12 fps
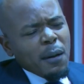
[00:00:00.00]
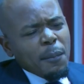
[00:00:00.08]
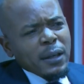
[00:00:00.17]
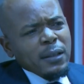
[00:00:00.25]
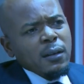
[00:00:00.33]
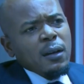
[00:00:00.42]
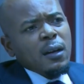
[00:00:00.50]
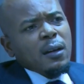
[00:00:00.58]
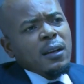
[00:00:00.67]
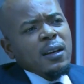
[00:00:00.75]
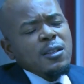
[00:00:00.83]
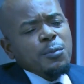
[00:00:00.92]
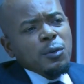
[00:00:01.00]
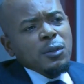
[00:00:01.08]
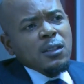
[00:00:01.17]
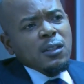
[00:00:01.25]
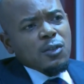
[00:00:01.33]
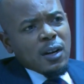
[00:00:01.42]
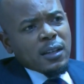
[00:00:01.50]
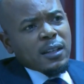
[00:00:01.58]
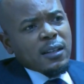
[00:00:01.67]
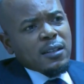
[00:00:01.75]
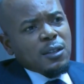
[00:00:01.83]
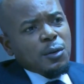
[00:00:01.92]
but he has put
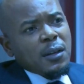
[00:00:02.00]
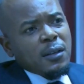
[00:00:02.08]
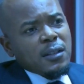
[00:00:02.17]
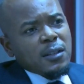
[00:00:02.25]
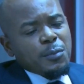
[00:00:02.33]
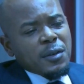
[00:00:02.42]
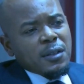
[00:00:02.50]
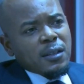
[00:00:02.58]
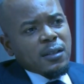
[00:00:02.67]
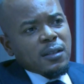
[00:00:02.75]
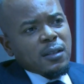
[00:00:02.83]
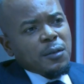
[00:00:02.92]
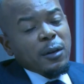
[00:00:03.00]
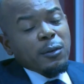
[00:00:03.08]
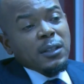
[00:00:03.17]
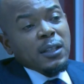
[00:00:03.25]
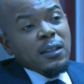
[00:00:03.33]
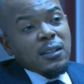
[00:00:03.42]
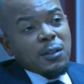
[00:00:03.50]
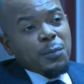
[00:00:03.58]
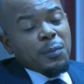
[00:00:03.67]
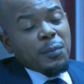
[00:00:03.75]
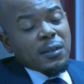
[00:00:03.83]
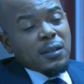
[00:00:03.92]
structures, you know, in his businesses. If you had to check his
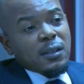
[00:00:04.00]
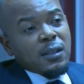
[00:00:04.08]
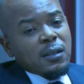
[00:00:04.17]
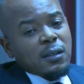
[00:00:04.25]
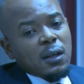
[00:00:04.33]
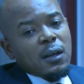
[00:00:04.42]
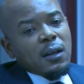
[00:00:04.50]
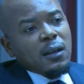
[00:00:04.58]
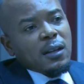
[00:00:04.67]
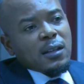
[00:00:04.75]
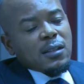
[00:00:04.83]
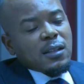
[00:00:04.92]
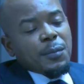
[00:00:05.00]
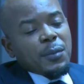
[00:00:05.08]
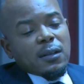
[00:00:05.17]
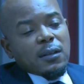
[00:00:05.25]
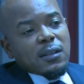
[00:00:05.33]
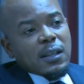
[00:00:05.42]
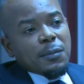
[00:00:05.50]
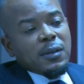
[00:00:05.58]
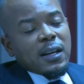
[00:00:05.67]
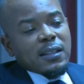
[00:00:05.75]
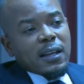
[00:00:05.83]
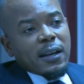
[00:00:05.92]
businesses, he has stepped
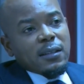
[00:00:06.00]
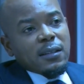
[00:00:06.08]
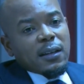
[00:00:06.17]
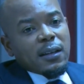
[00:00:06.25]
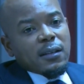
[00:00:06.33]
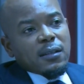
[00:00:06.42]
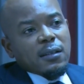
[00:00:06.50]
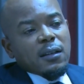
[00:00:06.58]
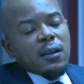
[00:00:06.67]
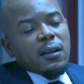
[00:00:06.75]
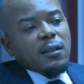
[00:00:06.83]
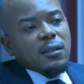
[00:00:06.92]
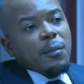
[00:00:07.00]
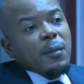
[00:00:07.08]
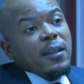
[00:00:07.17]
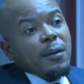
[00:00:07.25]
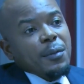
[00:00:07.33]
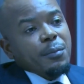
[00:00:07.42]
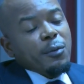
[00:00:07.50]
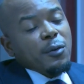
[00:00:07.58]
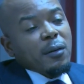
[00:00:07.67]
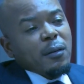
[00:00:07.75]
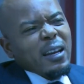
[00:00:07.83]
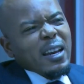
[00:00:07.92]
aside, and some other
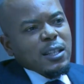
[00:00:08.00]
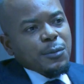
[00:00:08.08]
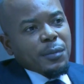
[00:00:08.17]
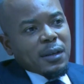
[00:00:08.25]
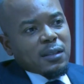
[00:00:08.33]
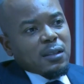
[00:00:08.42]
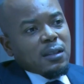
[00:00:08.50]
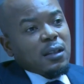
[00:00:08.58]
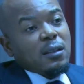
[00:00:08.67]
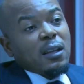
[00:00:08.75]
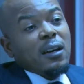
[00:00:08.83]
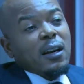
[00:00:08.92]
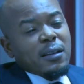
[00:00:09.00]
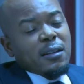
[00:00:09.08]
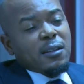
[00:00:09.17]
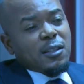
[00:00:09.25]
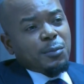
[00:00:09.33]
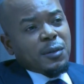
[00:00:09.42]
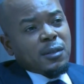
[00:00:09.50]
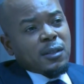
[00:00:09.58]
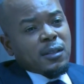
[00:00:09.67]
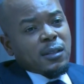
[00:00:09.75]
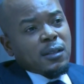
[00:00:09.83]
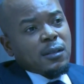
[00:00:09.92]
people, experts, they're running his
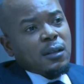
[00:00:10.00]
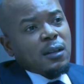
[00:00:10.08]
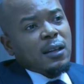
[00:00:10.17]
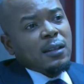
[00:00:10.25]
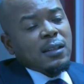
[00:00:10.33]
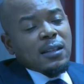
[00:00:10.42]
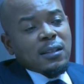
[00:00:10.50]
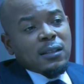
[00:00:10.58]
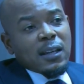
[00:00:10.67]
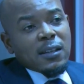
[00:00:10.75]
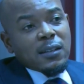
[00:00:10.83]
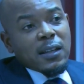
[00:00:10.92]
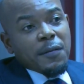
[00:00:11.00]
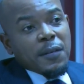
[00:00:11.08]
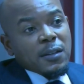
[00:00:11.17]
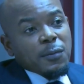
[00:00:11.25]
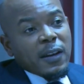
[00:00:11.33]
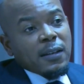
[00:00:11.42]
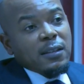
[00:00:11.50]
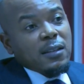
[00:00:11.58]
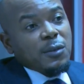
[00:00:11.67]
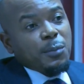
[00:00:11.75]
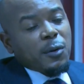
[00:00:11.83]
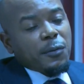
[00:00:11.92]
businesses, and he's diversified
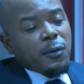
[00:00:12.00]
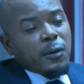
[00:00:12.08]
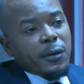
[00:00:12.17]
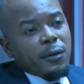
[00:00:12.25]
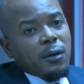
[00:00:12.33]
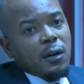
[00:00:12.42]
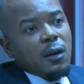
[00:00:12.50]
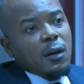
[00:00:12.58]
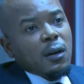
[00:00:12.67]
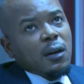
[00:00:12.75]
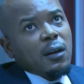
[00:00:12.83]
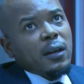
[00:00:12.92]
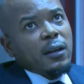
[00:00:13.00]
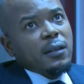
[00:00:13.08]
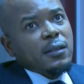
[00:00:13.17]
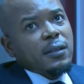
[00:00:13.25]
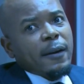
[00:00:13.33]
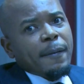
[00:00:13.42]
his portfolio. And